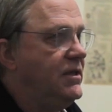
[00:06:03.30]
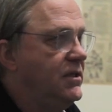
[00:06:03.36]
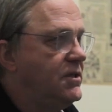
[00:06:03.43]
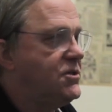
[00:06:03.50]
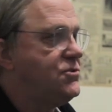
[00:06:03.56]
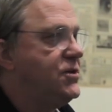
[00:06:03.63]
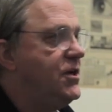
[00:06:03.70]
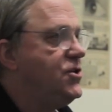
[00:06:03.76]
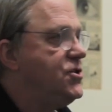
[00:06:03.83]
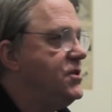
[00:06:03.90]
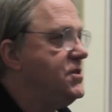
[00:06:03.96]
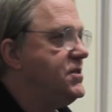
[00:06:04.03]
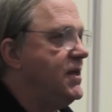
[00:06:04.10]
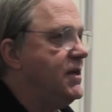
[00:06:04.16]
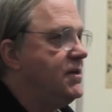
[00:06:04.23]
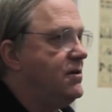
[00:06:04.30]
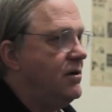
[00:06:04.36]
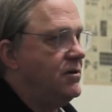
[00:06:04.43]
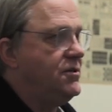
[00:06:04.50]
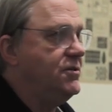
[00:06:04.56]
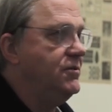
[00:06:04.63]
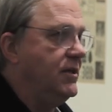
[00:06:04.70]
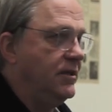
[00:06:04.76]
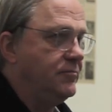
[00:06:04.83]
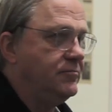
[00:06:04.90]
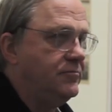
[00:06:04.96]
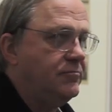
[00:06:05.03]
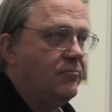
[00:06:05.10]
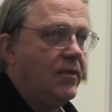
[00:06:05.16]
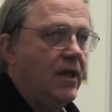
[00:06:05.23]
illustrations and cartooning.
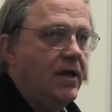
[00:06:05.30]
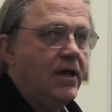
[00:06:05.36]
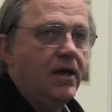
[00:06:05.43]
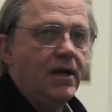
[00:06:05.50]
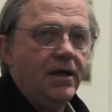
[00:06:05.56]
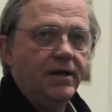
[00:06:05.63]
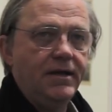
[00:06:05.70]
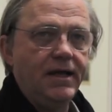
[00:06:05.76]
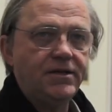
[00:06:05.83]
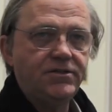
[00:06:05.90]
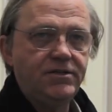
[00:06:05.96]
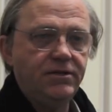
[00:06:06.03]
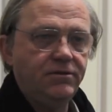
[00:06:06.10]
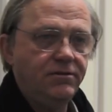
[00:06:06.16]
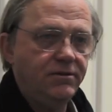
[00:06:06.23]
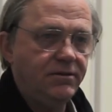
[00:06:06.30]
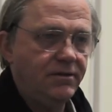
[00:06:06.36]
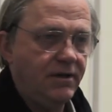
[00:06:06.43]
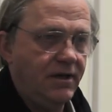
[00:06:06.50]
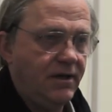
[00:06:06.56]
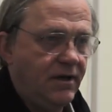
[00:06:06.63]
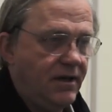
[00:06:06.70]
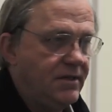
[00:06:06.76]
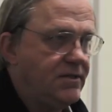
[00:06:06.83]
Next to uh,